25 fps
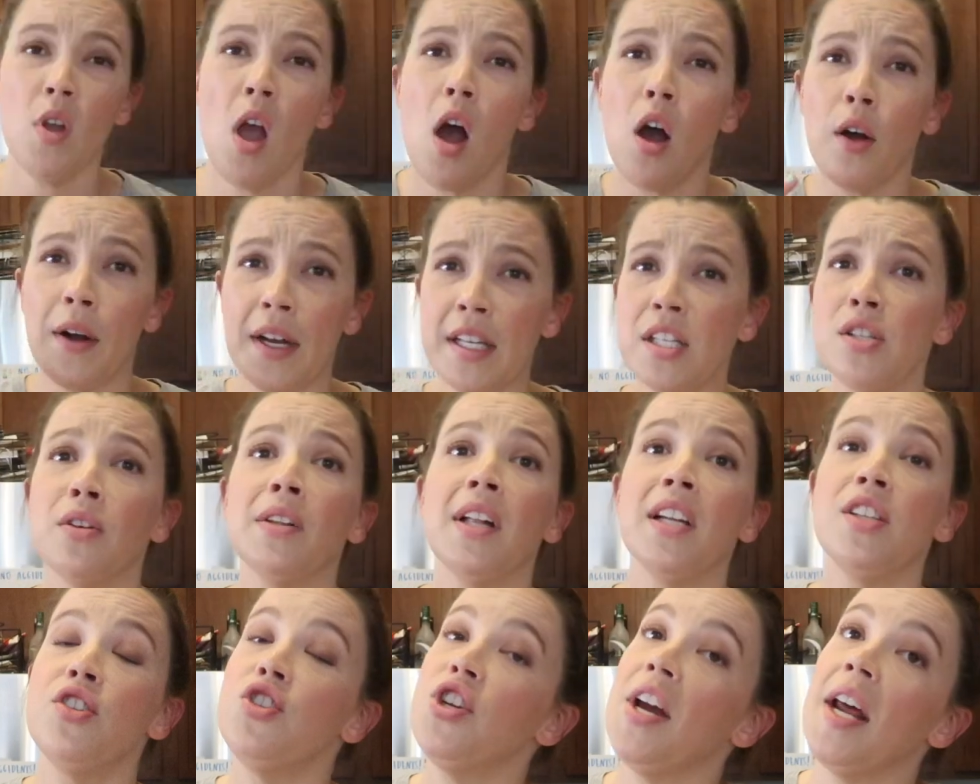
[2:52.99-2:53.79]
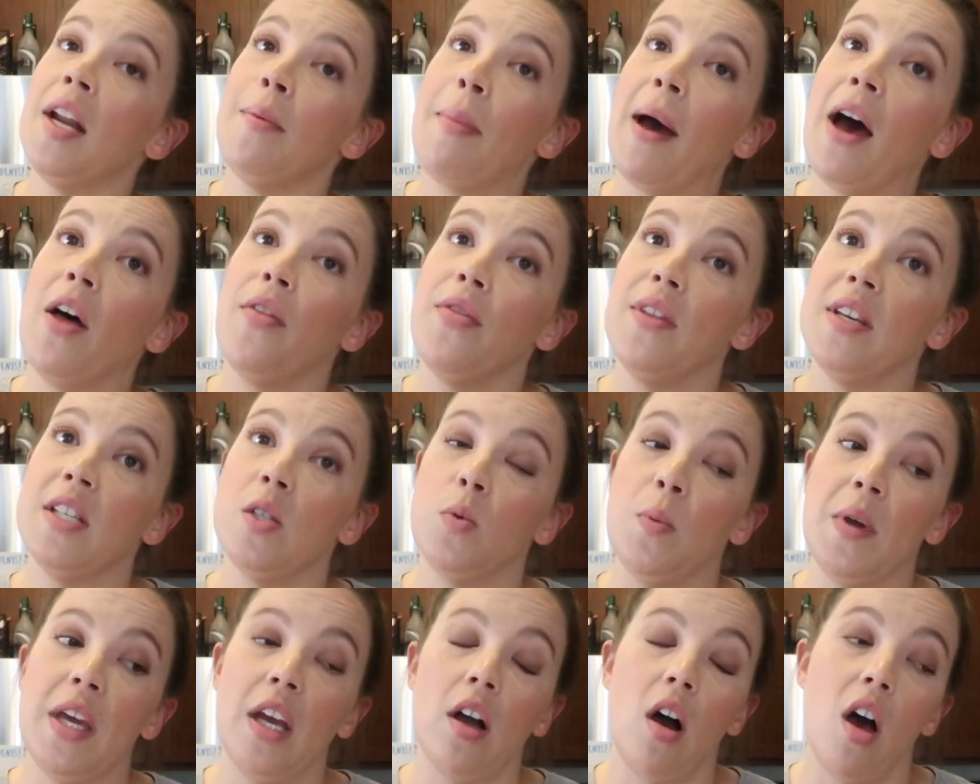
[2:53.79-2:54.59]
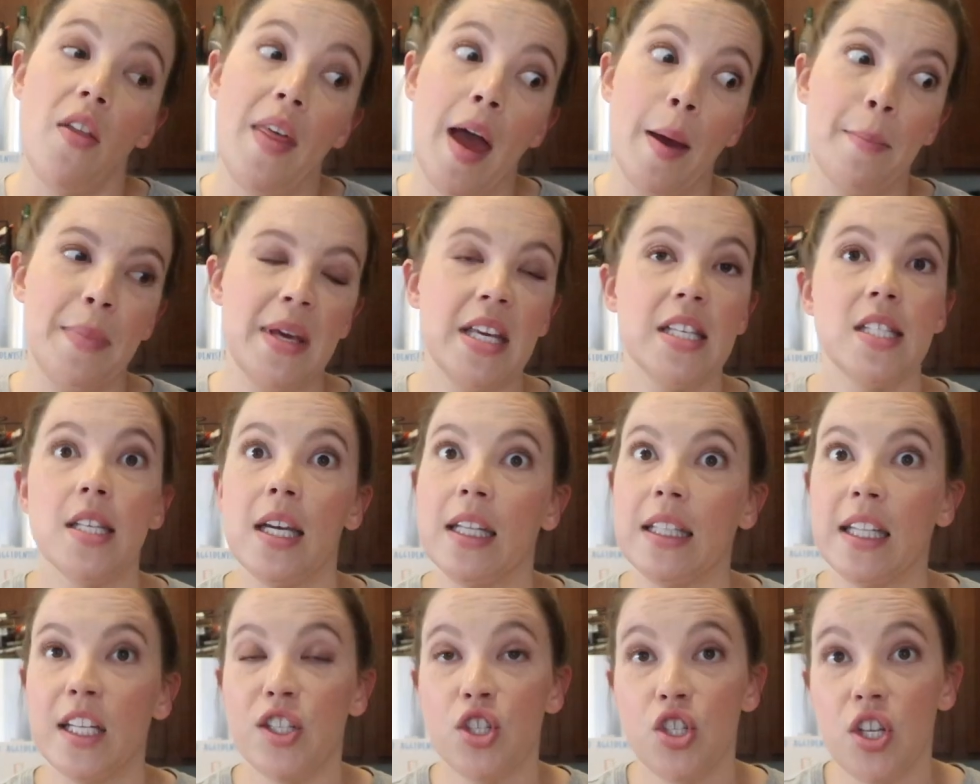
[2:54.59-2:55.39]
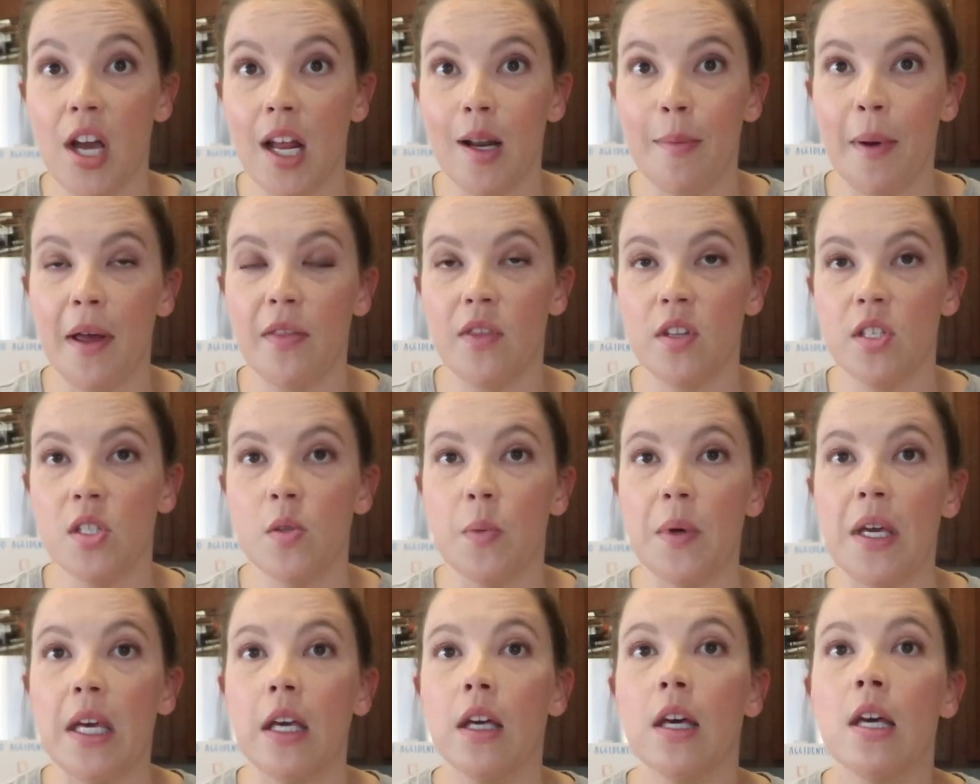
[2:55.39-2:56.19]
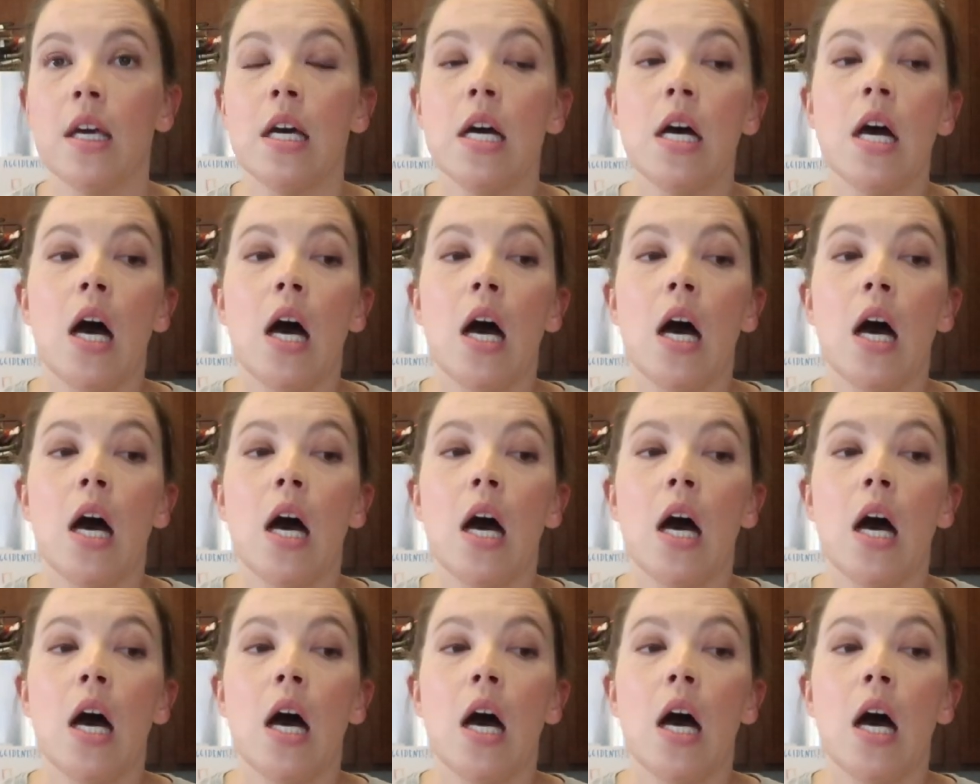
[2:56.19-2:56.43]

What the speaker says: All right, so let's chat about this week. All that being said, let's chat about this week.